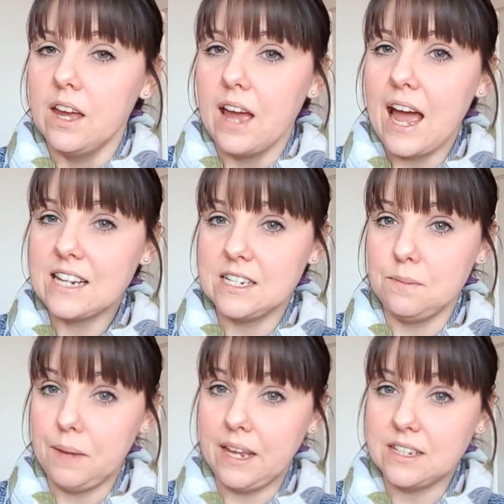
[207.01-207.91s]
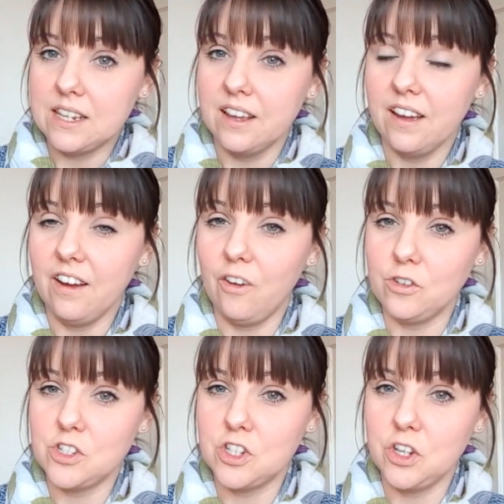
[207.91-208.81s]
added a bit
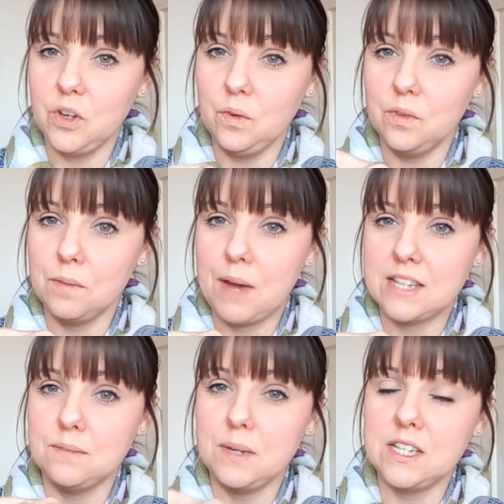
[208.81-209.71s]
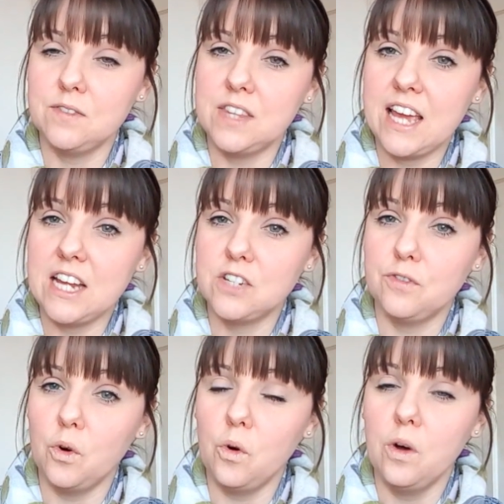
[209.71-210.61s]
onto the pattern piece for the age
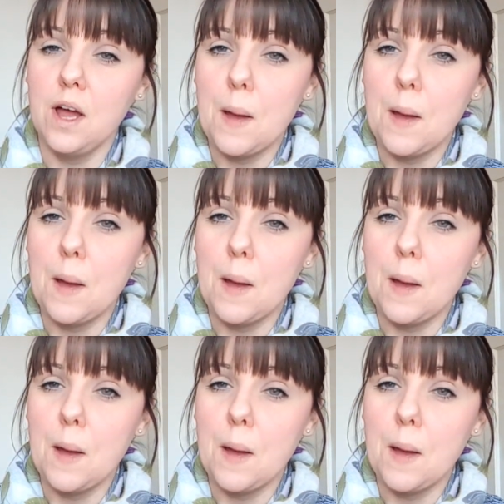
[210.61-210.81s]
4,